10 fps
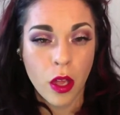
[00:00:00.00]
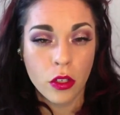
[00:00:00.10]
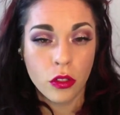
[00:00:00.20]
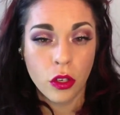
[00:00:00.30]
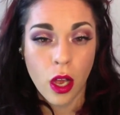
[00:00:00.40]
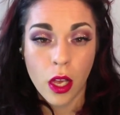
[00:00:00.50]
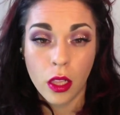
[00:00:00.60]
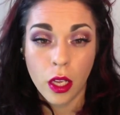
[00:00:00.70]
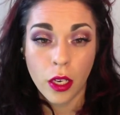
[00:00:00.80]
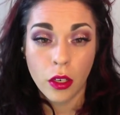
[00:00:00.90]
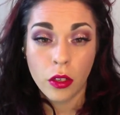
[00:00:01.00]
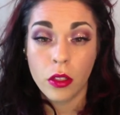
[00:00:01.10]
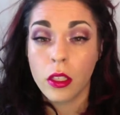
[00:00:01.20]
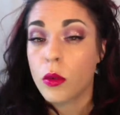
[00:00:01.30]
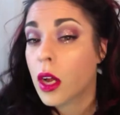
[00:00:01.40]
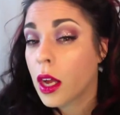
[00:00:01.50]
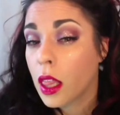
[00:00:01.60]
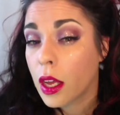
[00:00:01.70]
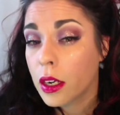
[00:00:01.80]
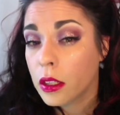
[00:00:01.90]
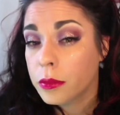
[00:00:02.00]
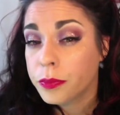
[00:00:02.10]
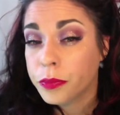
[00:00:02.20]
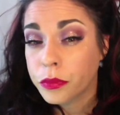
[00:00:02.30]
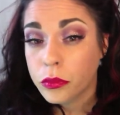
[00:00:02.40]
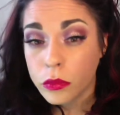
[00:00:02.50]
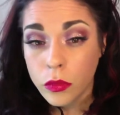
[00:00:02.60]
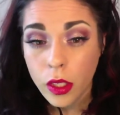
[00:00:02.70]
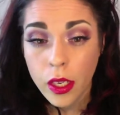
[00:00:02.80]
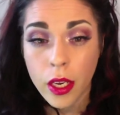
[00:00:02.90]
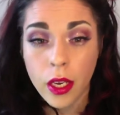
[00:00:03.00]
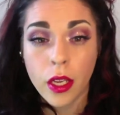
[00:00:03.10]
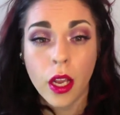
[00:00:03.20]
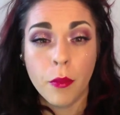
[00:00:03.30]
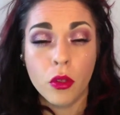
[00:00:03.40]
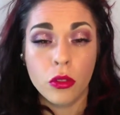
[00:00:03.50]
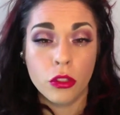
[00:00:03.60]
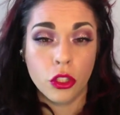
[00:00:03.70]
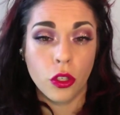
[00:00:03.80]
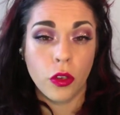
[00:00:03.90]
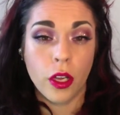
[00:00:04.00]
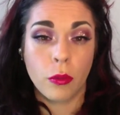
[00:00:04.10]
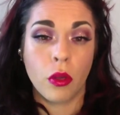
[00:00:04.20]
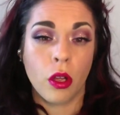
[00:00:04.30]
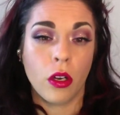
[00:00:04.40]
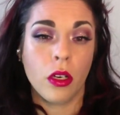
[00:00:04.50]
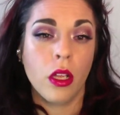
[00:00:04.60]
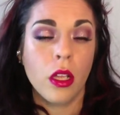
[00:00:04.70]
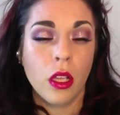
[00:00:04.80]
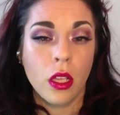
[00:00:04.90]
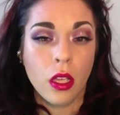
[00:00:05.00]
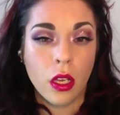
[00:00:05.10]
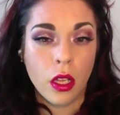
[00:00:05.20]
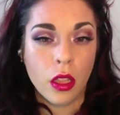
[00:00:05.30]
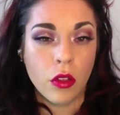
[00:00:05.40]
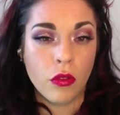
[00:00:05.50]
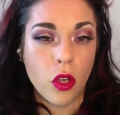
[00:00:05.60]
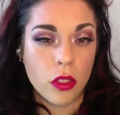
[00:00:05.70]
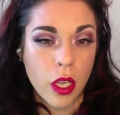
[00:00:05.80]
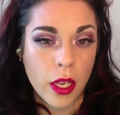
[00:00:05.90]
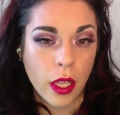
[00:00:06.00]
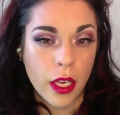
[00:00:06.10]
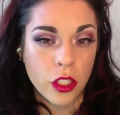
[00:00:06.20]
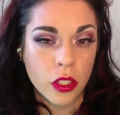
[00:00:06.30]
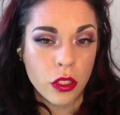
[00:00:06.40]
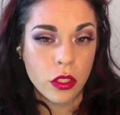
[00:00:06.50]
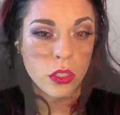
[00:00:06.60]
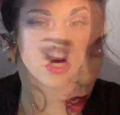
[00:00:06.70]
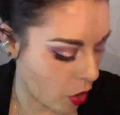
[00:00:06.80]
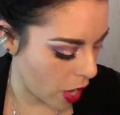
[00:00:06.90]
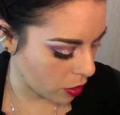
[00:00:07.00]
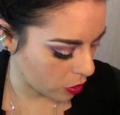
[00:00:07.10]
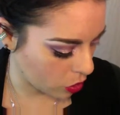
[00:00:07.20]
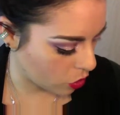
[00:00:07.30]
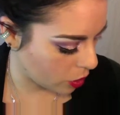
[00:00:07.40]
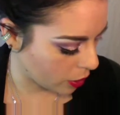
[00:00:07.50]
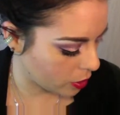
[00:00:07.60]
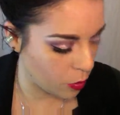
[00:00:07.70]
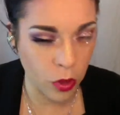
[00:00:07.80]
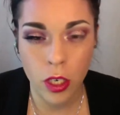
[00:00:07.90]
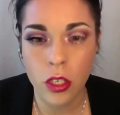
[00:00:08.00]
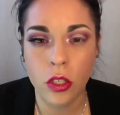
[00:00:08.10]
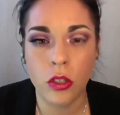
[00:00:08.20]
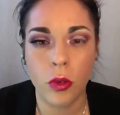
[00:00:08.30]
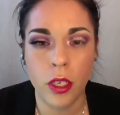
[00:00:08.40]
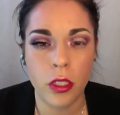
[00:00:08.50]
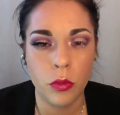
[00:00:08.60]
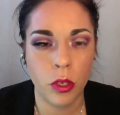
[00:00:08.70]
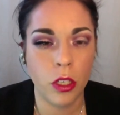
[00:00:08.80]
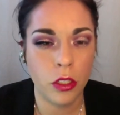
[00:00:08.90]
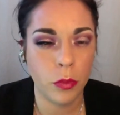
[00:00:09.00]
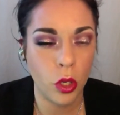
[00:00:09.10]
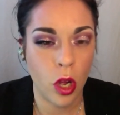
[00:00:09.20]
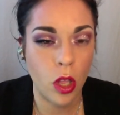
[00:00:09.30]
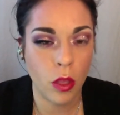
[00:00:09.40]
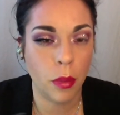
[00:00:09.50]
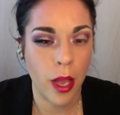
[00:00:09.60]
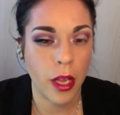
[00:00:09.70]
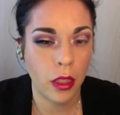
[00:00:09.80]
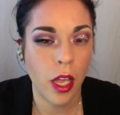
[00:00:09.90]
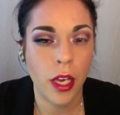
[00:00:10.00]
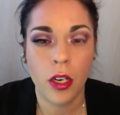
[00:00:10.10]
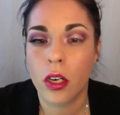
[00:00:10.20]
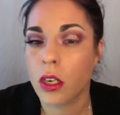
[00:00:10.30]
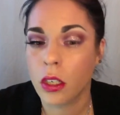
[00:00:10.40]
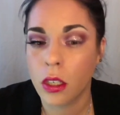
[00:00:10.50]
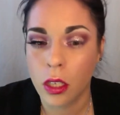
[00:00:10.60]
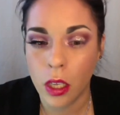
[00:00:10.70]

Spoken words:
to do your eyeliner, the liquid eyeliner, and I'm also showing you how to put on the false eyelashes. So, all right, so the next thing we're gonna do is we're gonna put on the black liner.